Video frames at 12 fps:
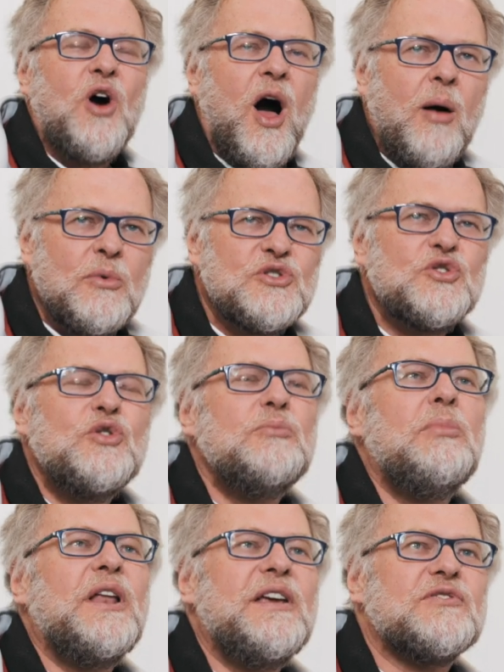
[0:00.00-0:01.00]
Almost
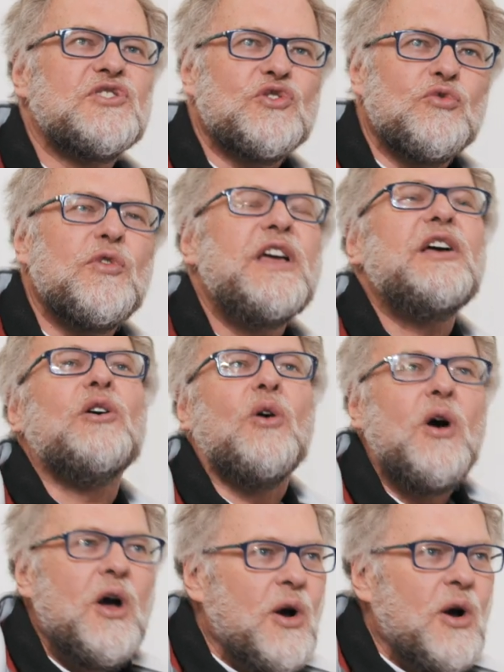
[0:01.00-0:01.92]
couldn't believe, surreal,